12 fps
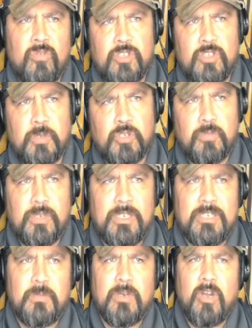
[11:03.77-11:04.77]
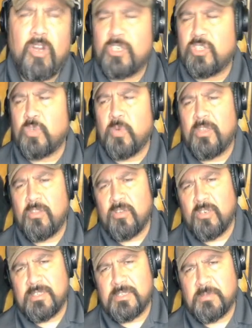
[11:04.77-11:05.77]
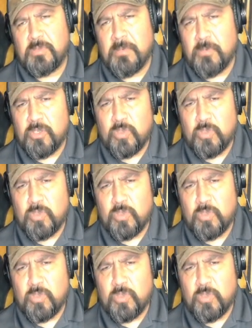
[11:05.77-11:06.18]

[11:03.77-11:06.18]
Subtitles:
a special place. But August 23rd to September